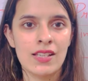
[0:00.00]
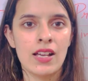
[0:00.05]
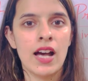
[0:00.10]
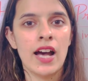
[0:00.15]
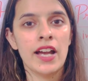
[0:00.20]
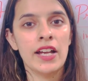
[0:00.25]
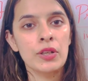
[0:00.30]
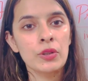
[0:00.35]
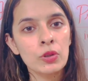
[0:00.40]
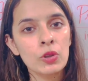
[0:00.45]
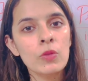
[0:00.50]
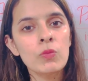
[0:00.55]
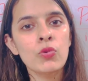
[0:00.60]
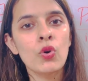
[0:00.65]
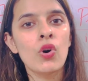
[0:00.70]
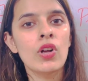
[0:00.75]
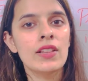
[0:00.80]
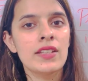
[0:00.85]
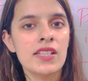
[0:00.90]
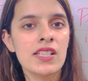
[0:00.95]
I hope
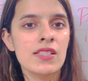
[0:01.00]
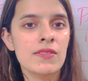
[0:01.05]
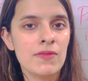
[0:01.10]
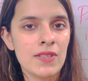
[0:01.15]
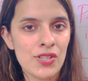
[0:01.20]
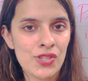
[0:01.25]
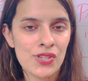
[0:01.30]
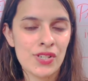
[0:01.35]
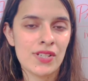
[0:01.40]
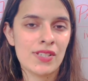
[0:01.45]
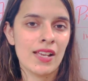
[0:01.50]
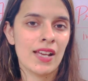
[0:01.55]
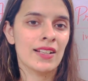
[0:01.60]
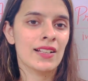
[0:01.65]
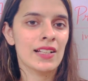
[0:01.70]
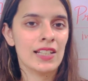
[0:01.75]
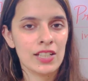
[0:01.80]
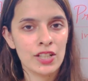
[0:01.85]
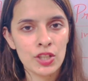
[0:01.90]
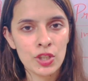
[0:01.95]
all these features are
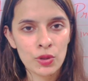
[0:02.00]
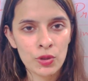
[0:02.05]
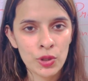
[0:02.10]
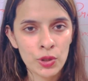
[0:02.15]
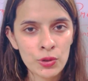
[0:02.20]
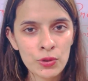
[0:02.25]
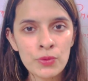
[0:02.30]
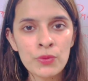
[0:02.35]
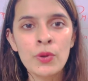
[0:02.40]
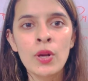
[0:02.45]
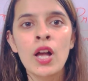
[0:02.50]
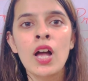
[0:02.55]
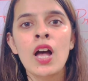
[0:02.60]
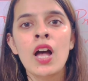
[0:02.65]
clear to you.